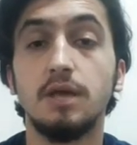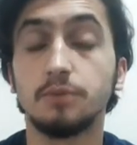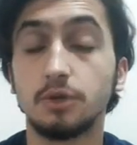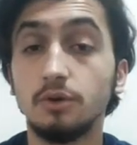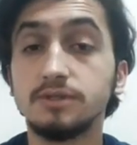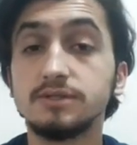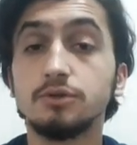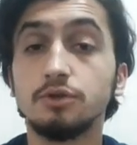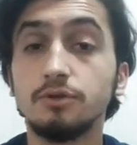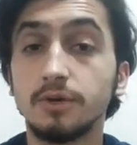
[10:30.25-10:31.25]
because
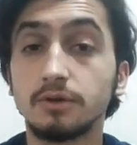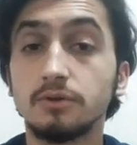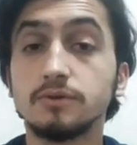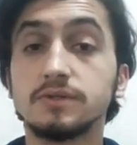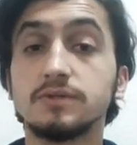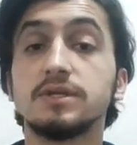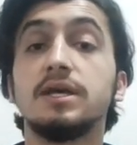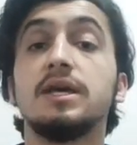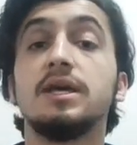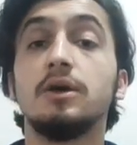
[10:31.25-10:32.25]
tuberculosis,
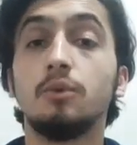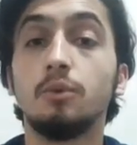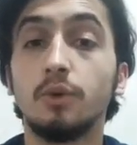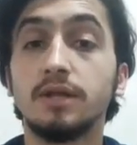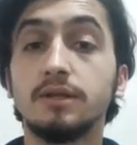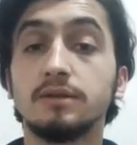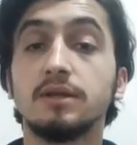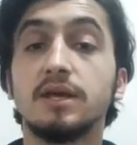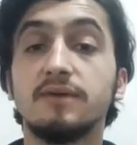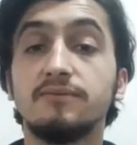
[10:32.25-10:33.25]
when it
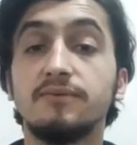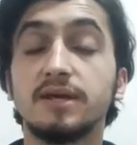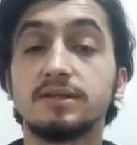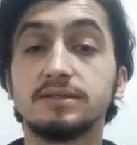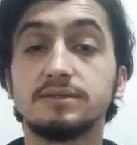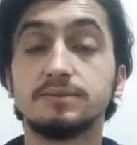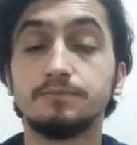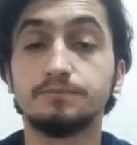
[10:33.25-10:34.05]
affects